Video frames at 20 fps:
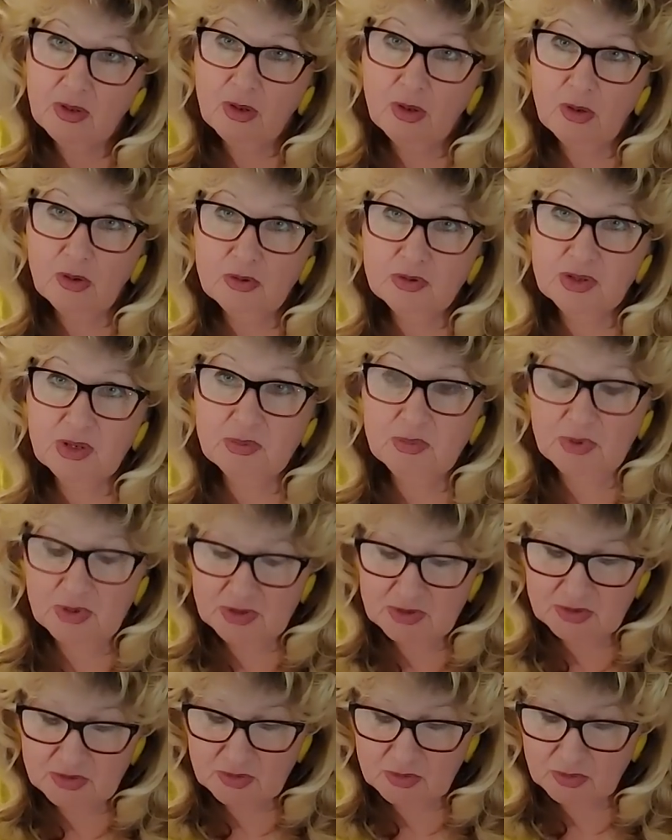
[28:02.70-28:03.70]
All the
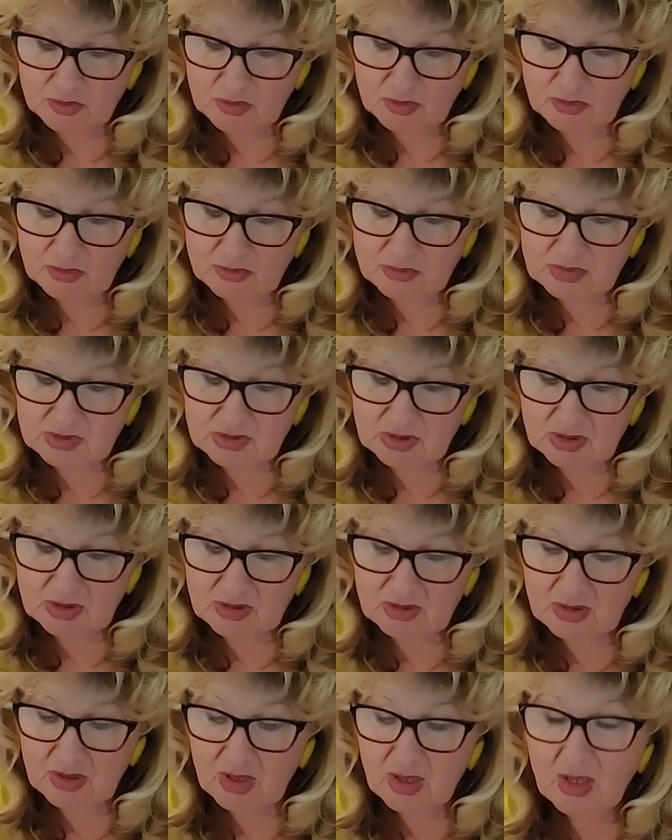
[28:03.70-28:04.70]
best to you,
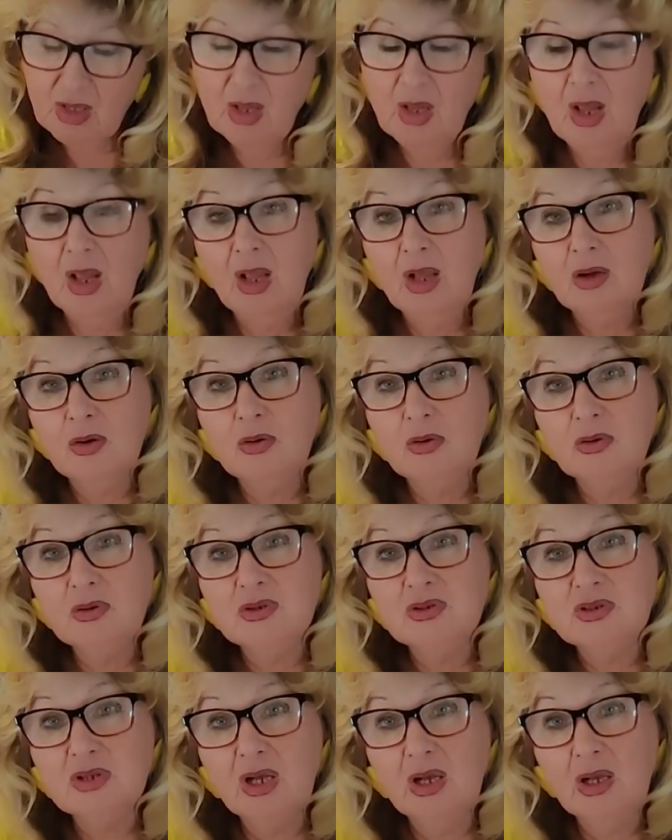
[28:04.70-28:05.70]
Jane cooks.